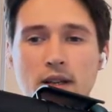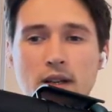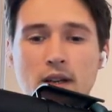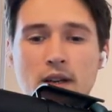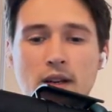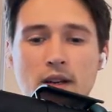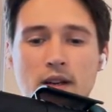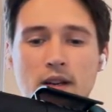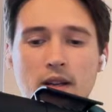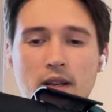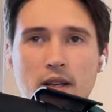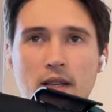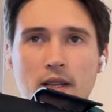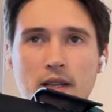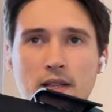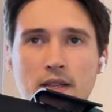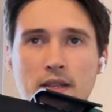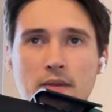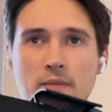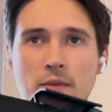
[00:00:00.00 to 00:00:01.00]
uh, in
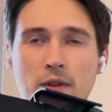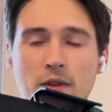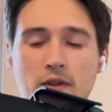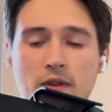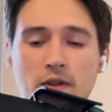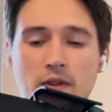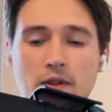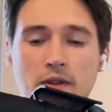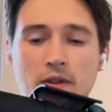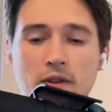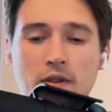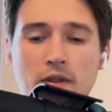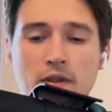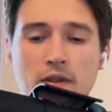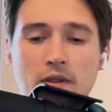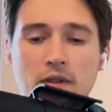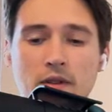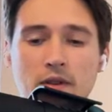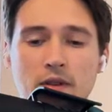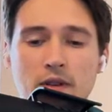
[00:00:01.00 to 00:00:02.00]
a similar
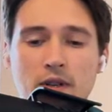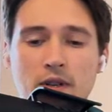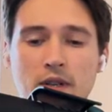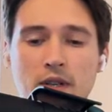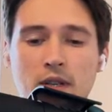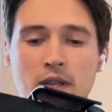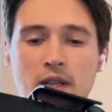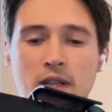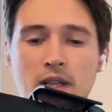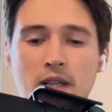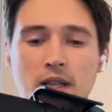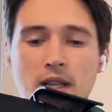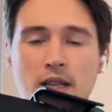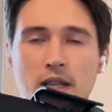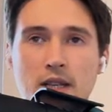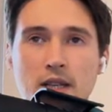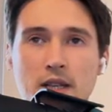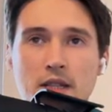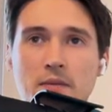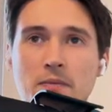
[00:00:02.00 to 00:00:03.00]

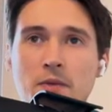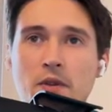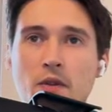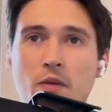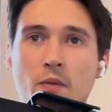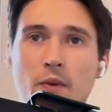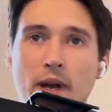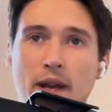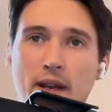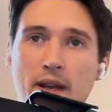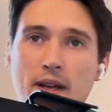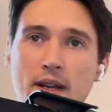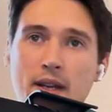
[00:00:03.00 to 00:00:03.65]
in a similar way?